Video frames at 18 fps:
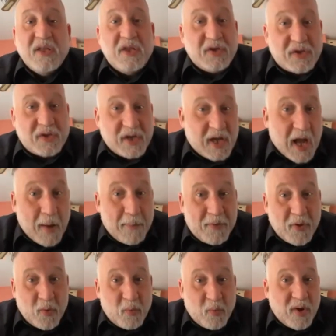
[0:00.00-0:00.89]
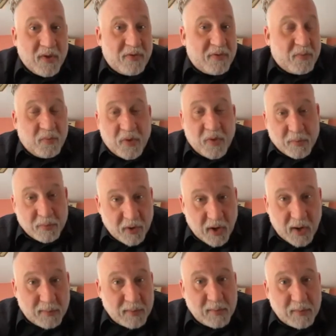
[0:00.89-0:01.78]
this could help them with their
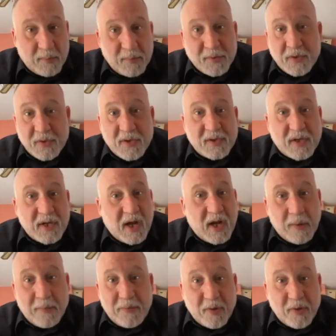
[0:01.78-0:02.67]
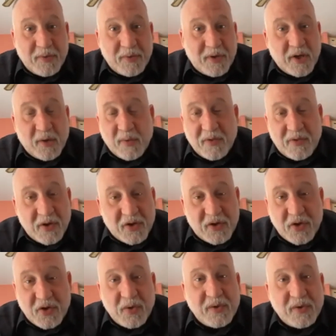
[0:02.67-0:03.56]
problems, or this can help them deal with
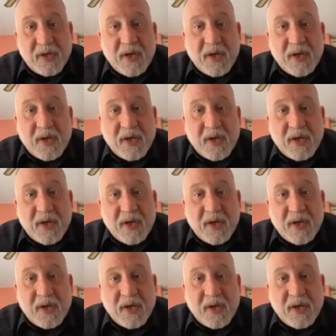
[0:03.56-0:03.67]
issues.